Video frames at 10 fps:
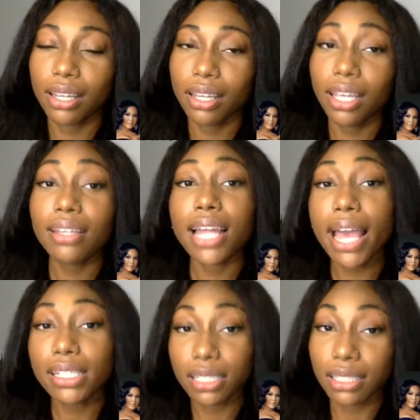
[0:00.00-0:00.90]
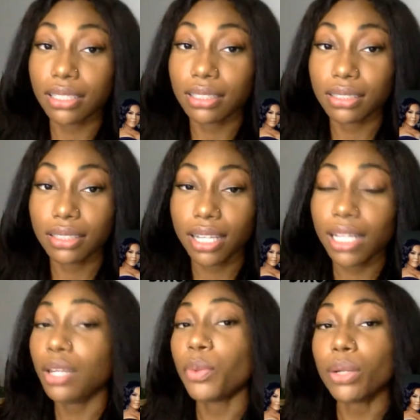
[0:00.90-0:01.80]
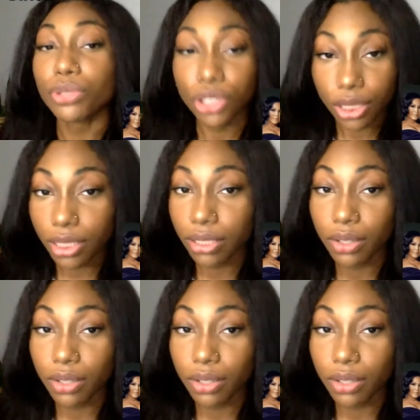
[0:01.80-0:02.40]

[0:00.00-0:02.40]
He likes you and he wants you.